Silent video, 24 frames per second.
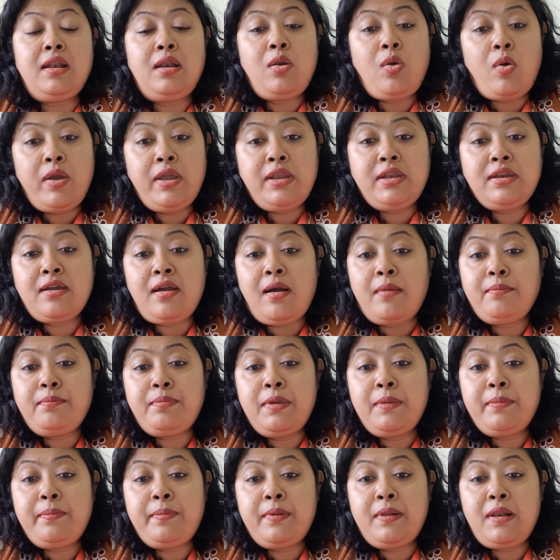low income
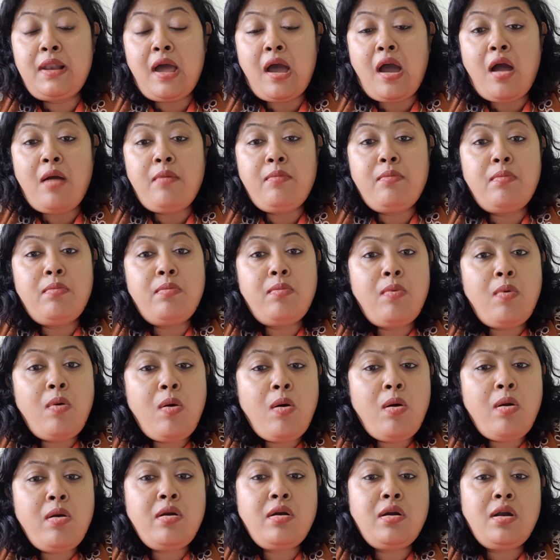people are
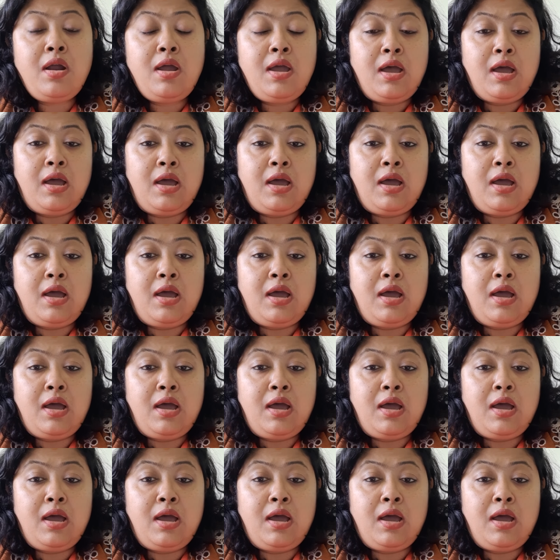more